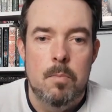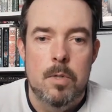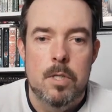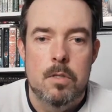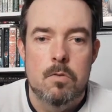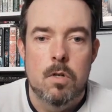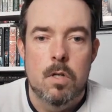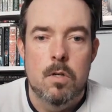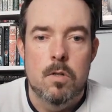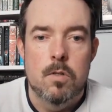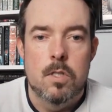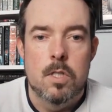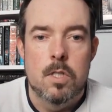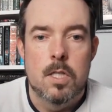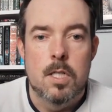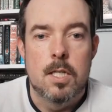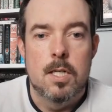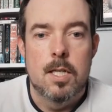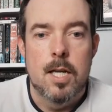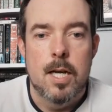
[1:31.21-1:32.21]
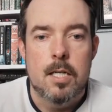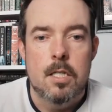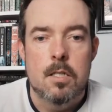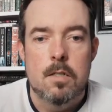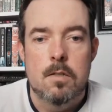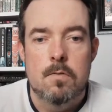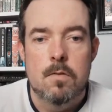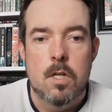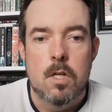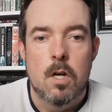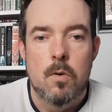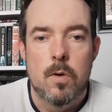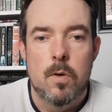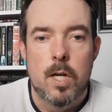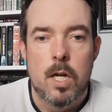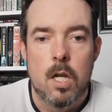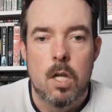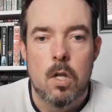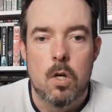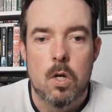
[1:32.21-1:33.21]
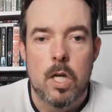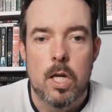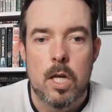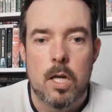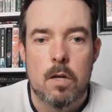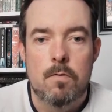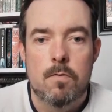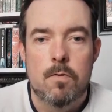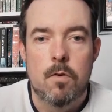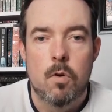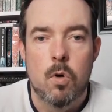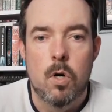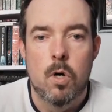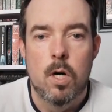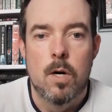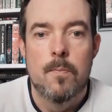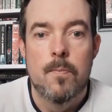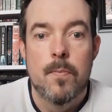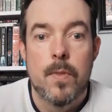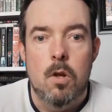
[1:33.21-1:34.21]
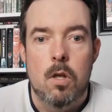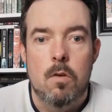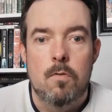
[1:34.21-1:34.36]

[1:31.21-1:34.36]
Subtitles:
Biz Rose is a detective going looking for